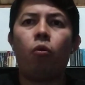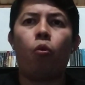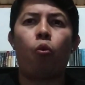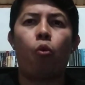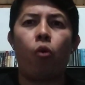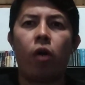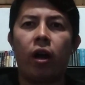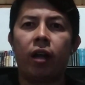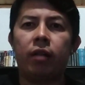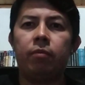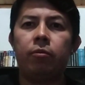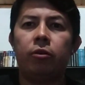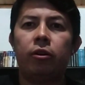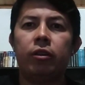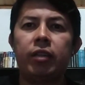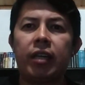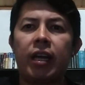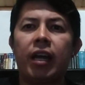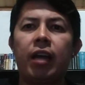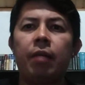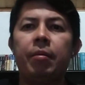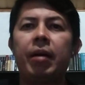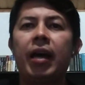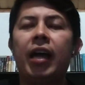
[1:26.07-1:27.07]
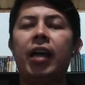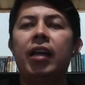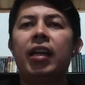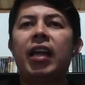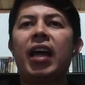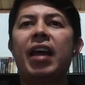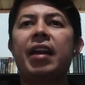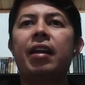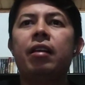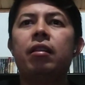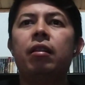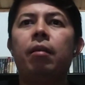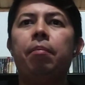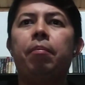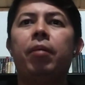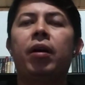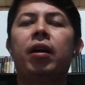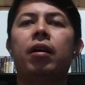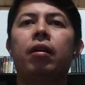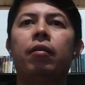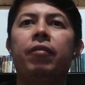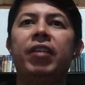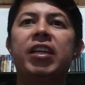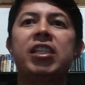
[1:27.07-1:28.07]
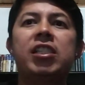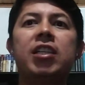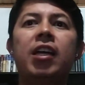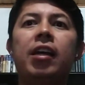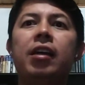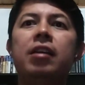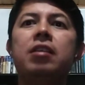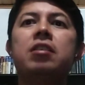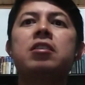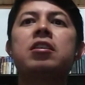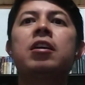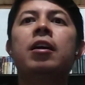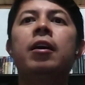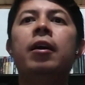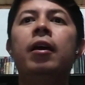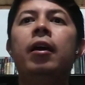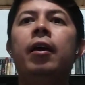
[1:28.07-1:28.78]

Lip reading: one more time highlighting the part of exchange,